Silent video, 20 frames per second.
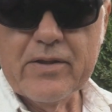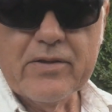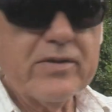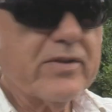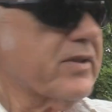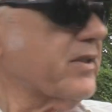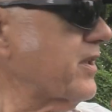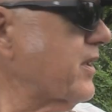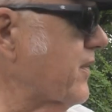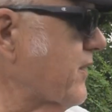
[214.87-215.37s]

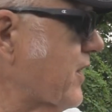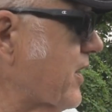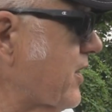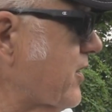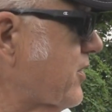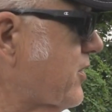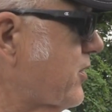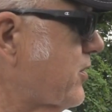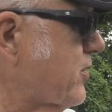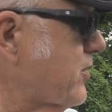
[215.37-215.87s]
You'll see I've
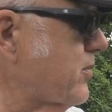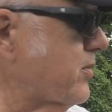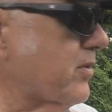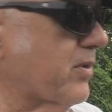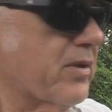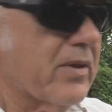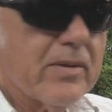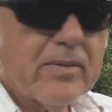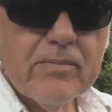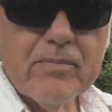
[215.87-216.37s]
got
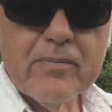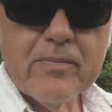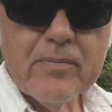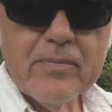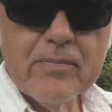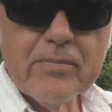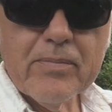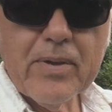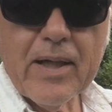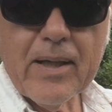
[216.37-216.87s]
2
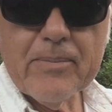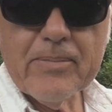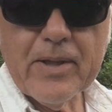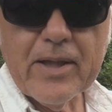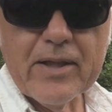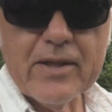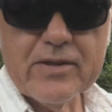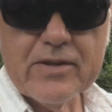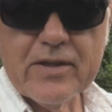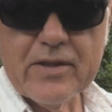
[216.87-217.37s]
pop
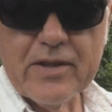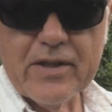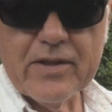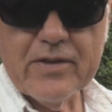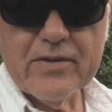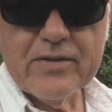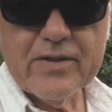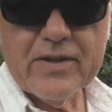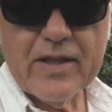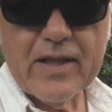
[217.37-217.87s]
cans on
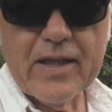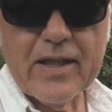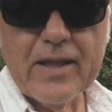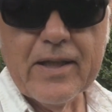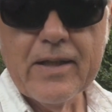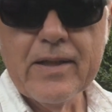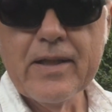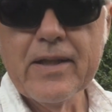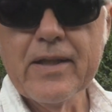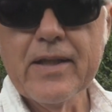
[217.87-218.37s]
either
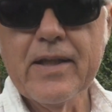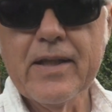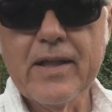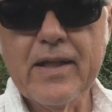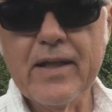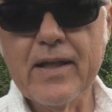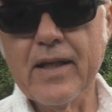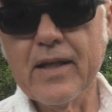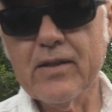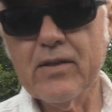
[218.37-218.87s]
side,
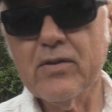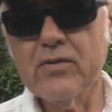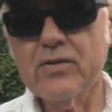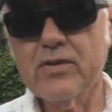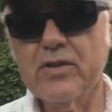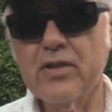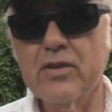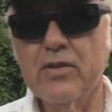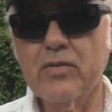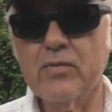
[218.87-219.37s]
and I got
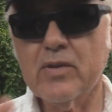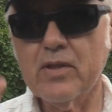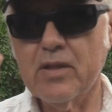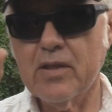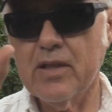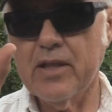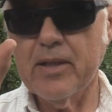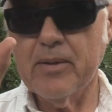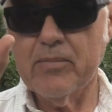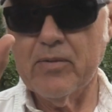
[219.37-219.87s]
those turned with
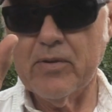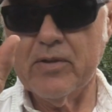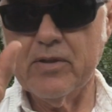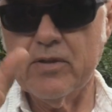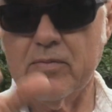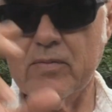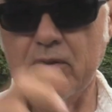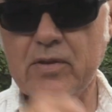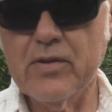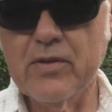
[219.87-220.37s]
the label
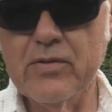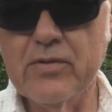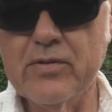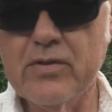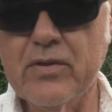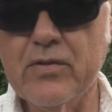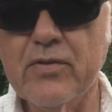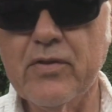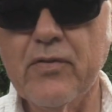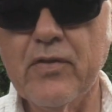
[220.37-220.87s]
because we're going to
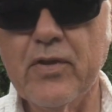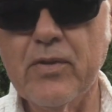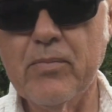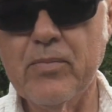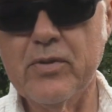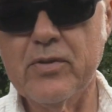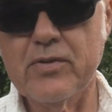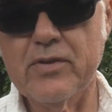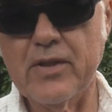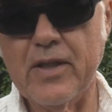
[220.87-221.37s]
use those for the
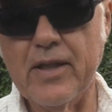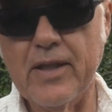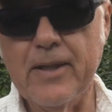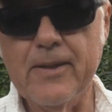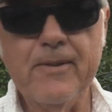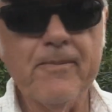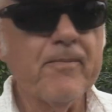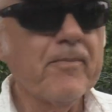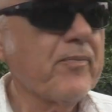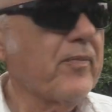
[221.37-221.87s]
bullseye.
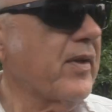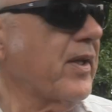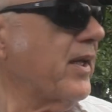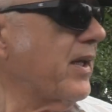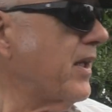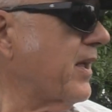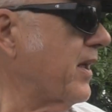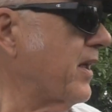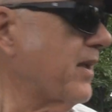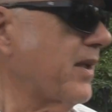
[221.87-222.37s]

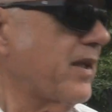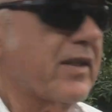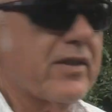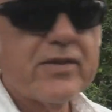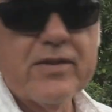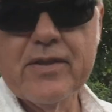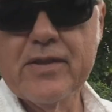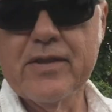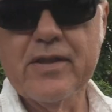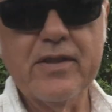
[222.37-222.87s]
And
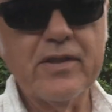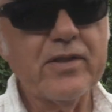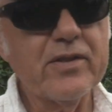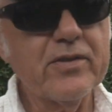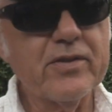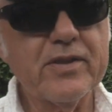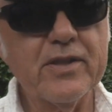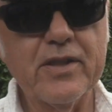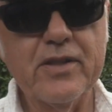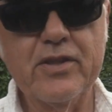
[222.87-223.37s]
as
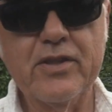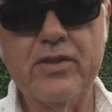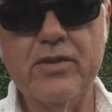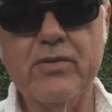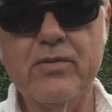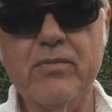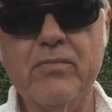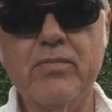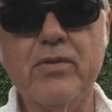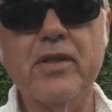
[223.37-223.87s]
you've seen
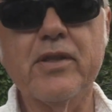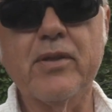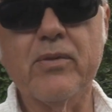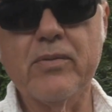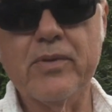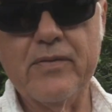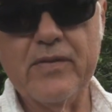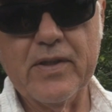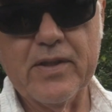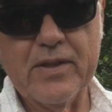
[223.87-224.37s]
Shoot N
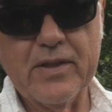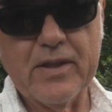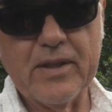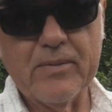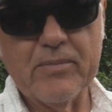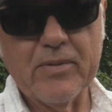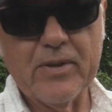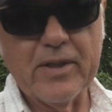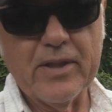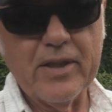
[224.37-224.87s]
Plink, we've done
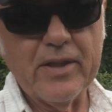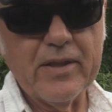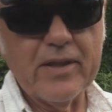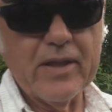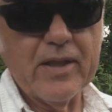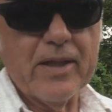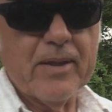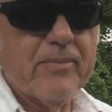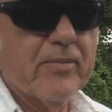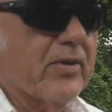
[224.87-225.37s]
that plenty of
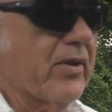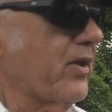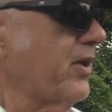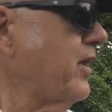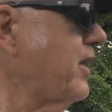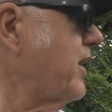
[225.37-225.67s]
times.